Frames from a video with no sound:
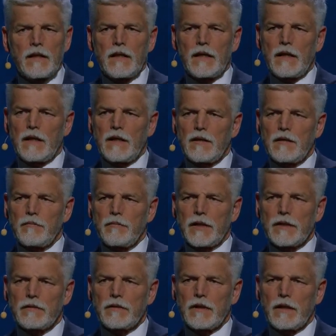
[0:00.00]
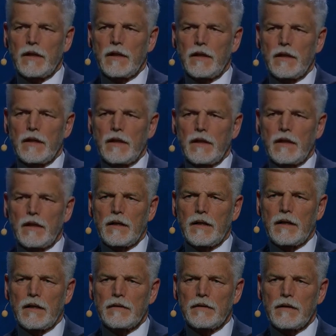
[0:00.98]
Uh, but uh, uh,
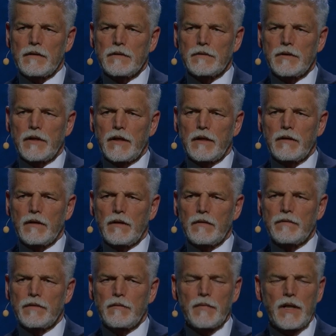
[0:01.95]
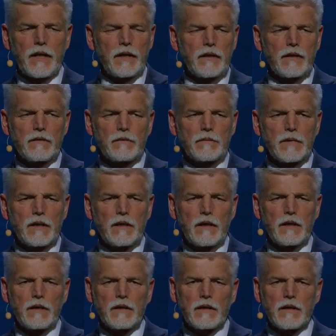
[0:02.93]
at the turn of the millennium,
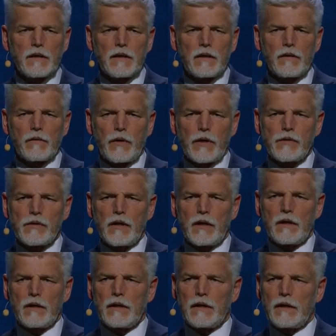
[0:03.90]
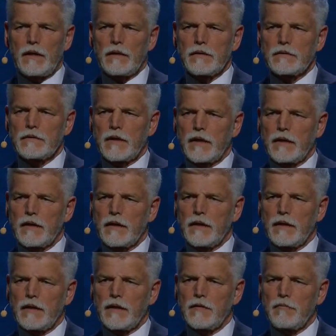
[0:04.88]
Russia turned
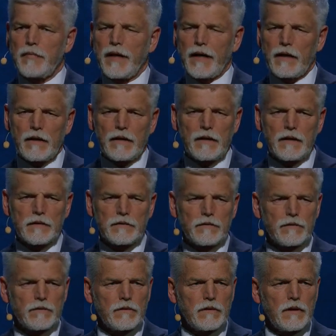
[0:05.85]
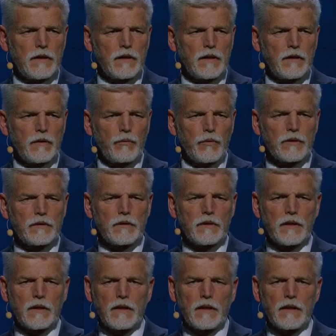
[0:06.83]
back to what